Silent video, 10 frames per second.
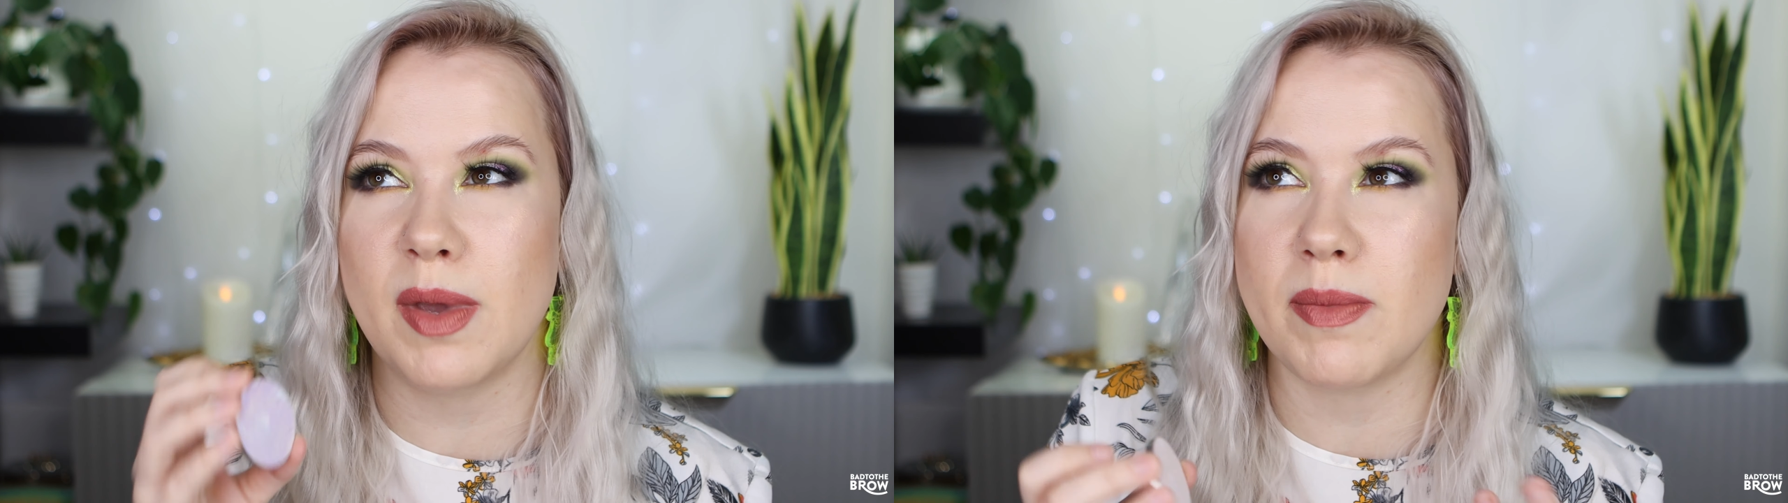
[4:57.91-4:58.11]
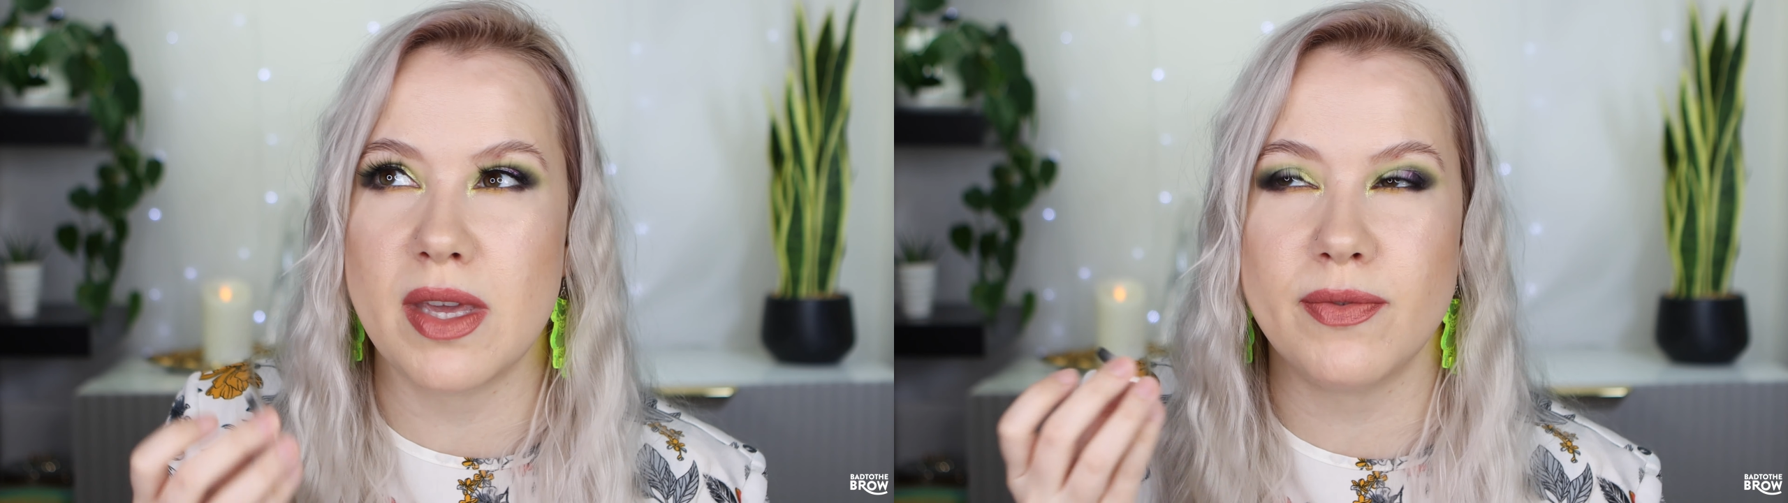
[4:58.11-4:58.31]

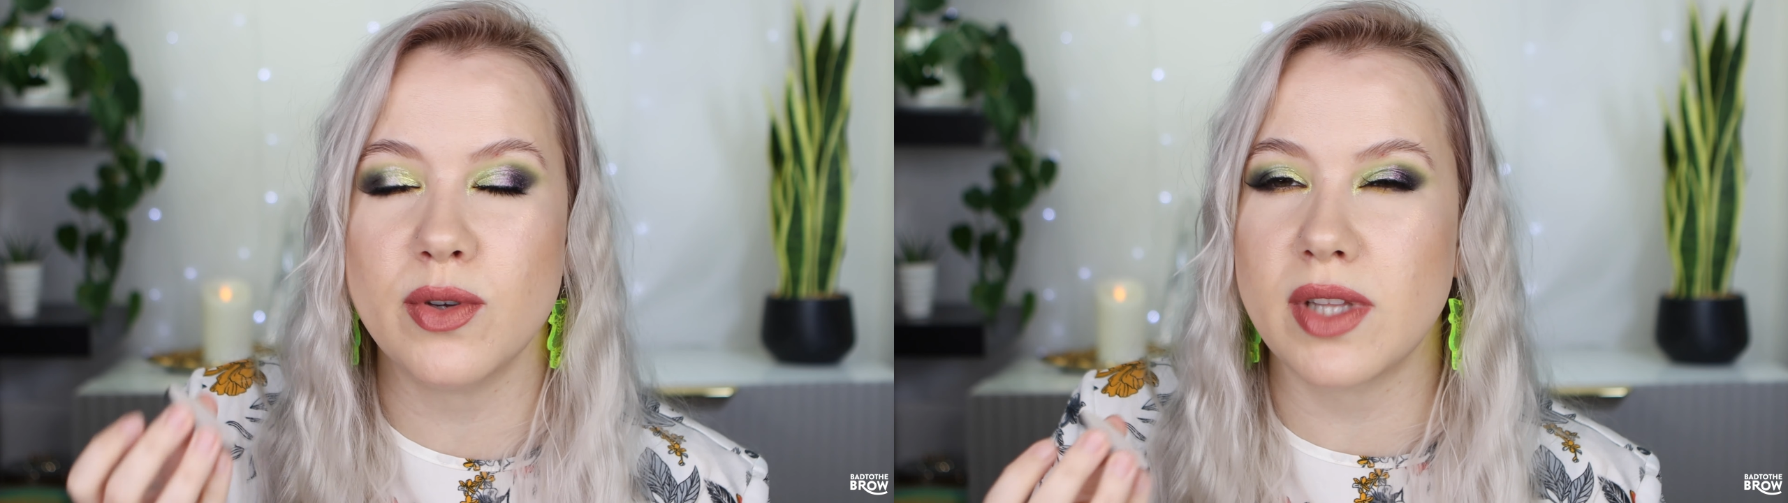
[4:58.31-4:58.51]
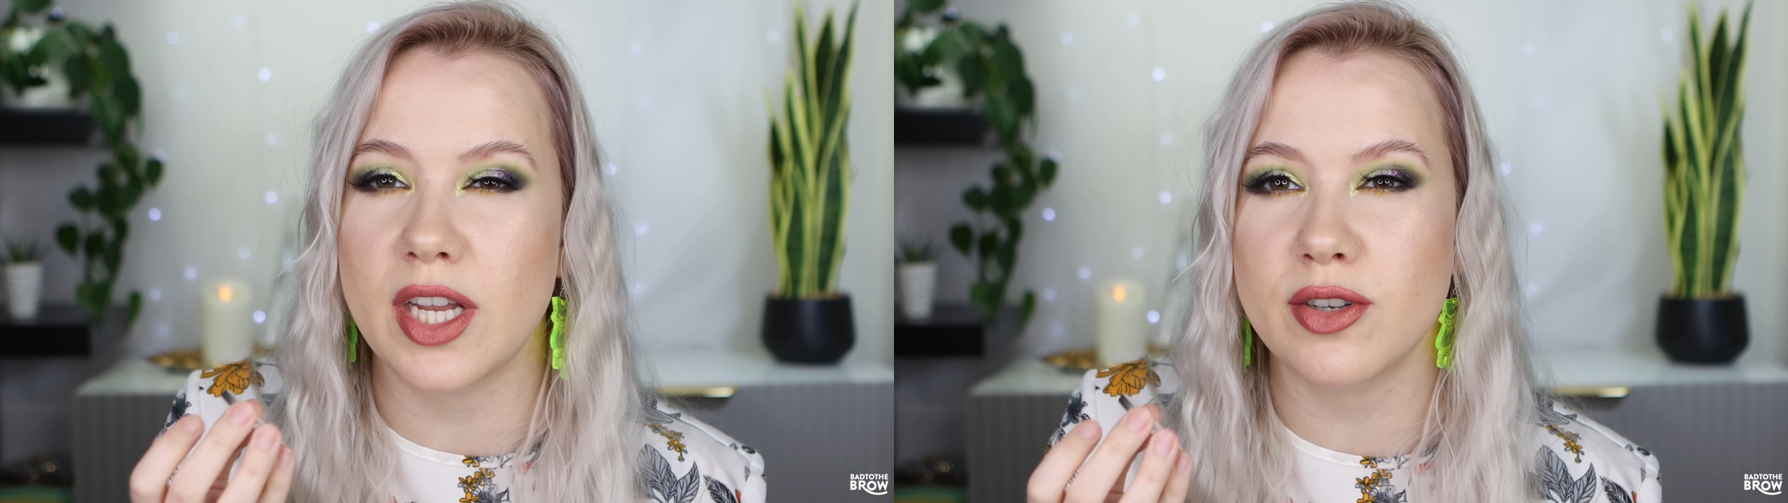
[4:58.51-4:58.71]
Maybe if
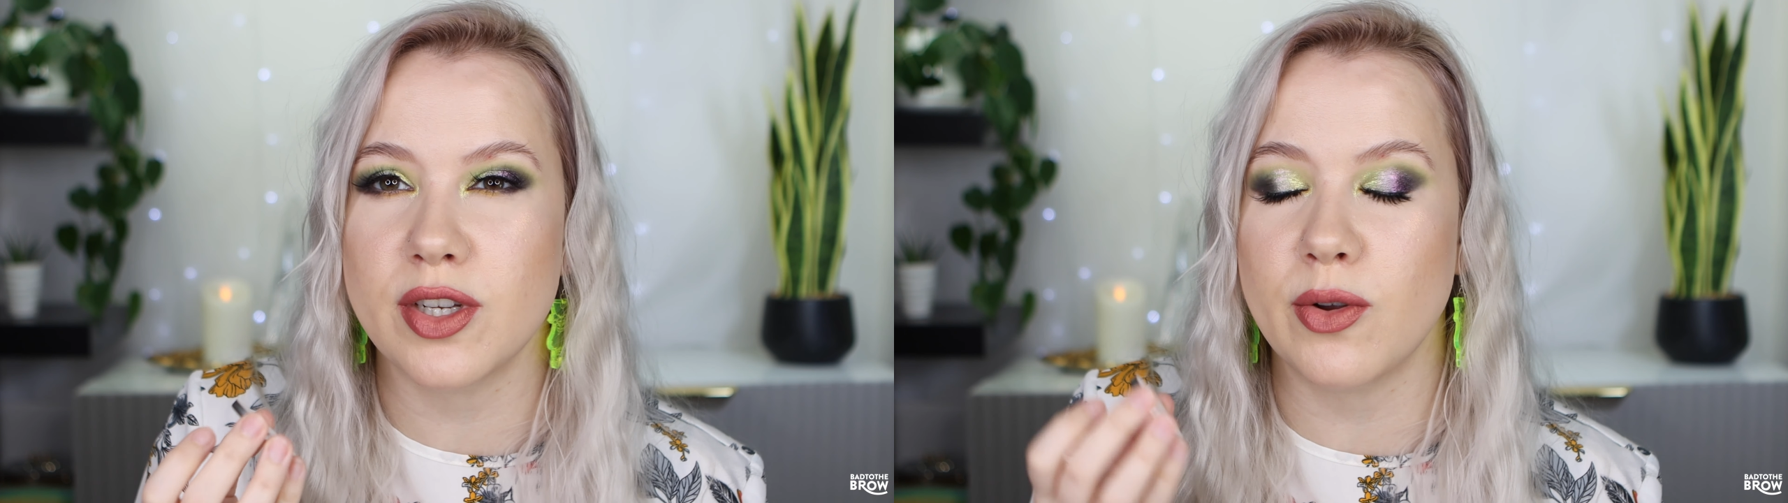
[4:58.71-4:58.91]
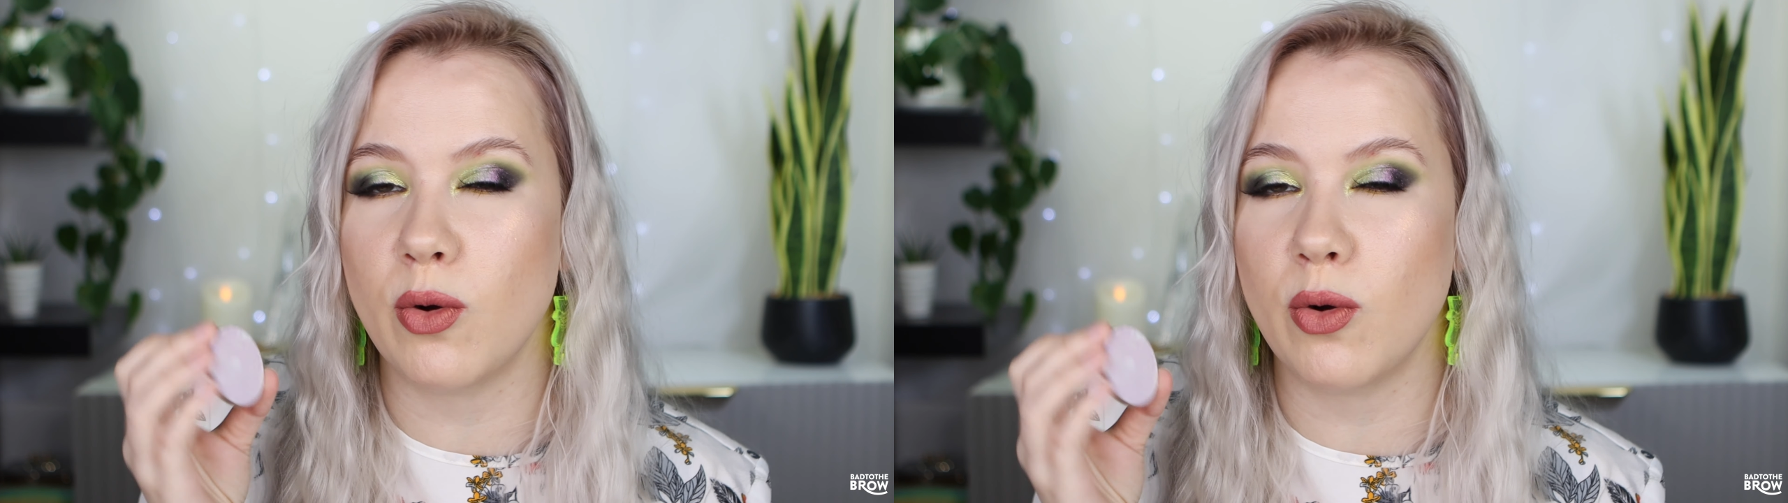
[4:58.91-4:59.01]
you layered it